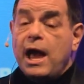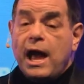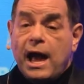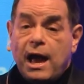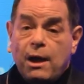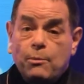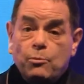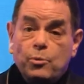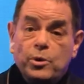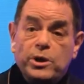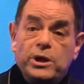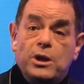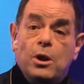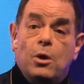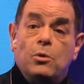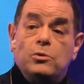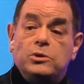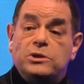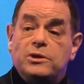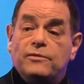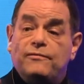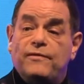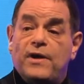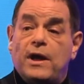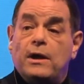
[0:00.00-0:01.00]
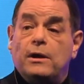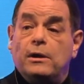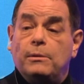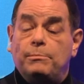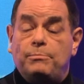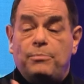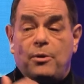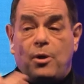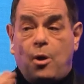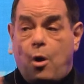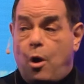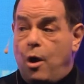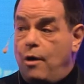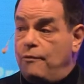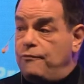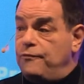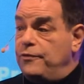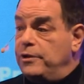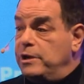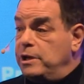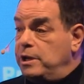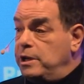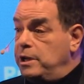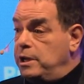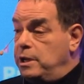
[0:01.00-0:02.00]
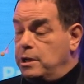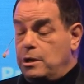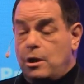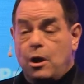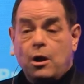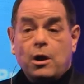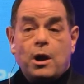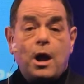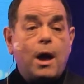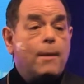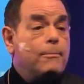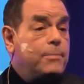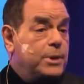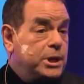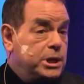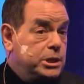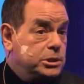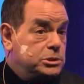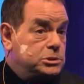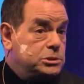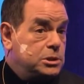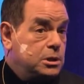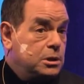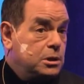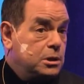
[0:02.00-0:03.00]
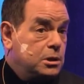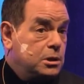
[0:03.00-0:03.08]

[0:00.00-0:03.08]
and we don't develop often in our companies.